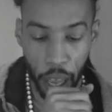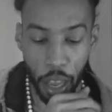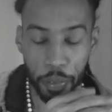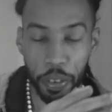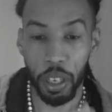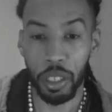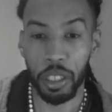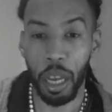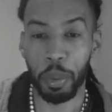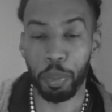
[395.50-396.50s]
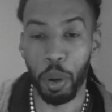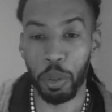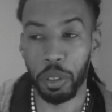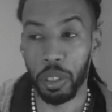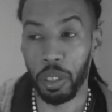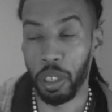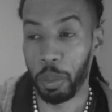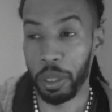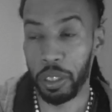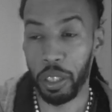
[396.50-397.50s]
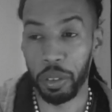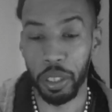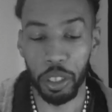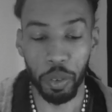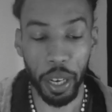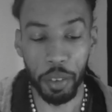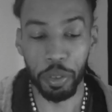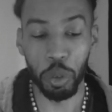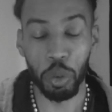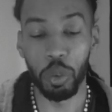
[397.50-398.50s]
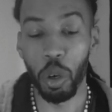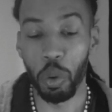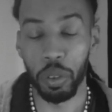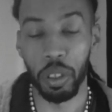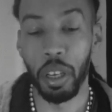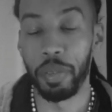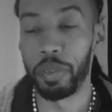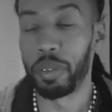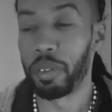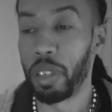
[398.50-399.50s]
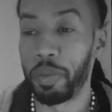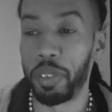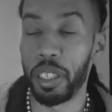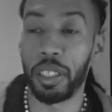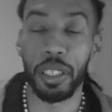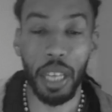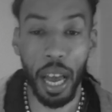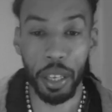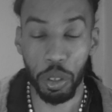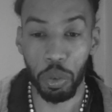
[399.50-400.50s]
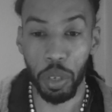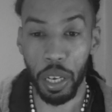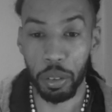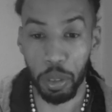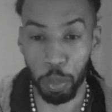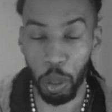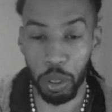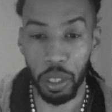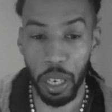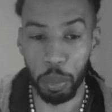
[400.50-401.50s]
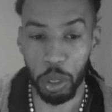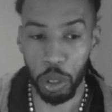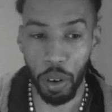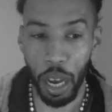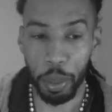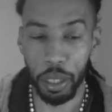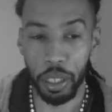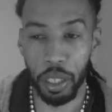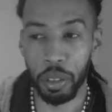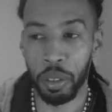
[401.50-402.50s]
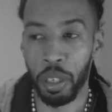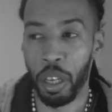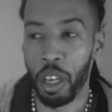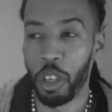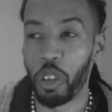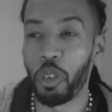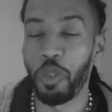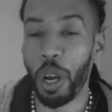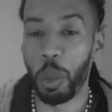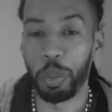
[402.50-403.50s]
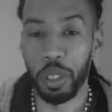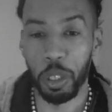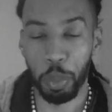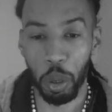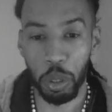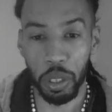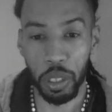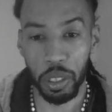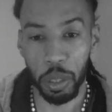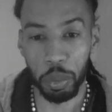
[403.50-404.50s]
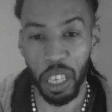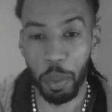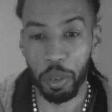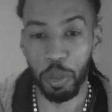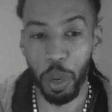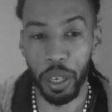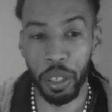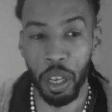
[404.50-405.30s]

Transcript: If you're the type of person, let me tell you this, right? If you know if if this is not you that I'm the person that I'm describing, Leo, you've helped this person in some type of way.